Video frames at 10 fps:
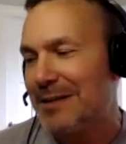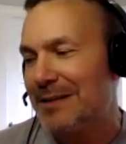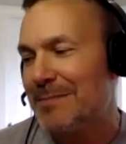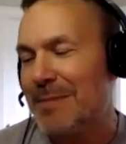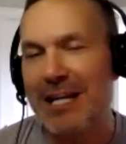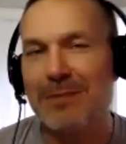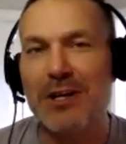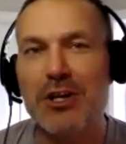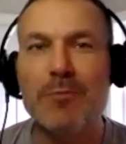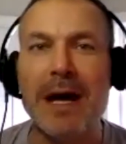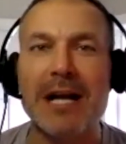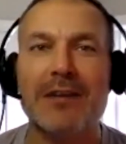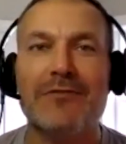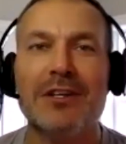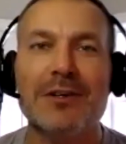and back to my new
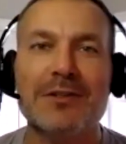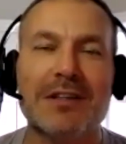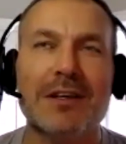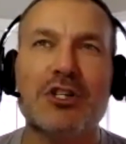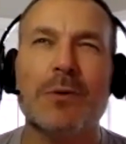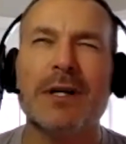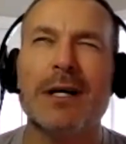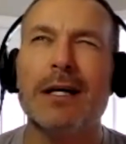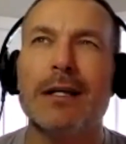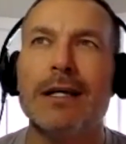McAfee years, I think it's going on